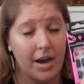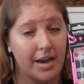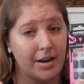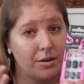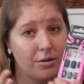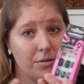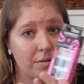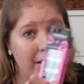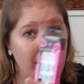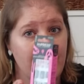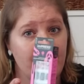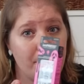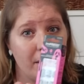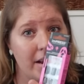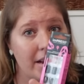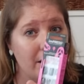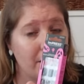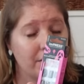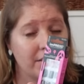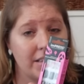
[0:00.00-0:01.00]
I don't like my
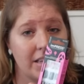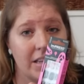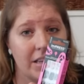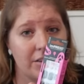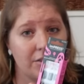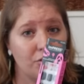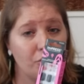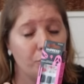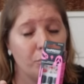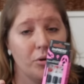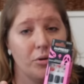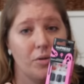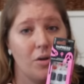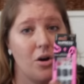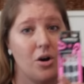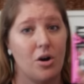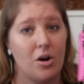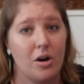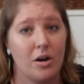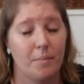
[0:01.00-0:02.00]
nails getting super
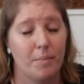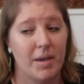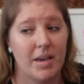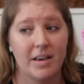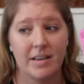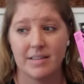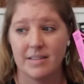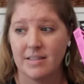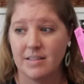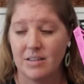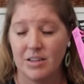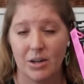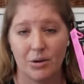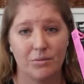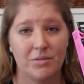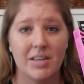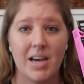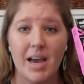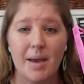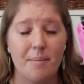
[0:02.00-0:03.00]
long because, you know,
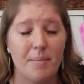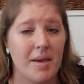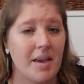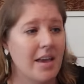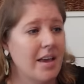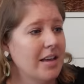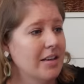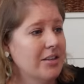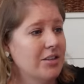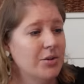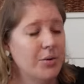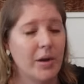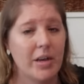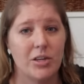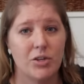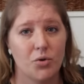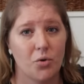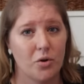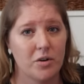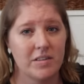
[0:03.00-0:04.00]
typing and
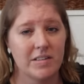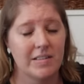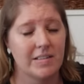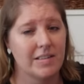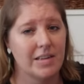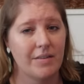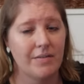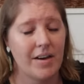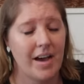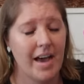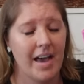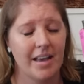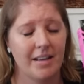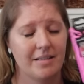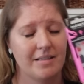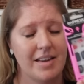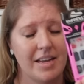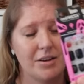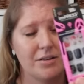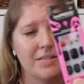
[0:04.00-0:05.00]
doing chores and stuff, I
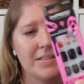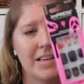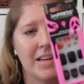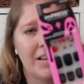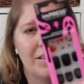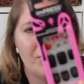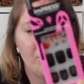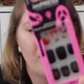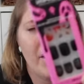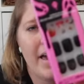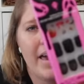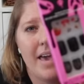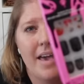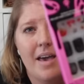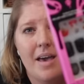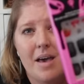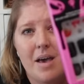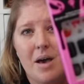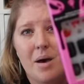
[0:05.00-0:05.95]
nails get in the way.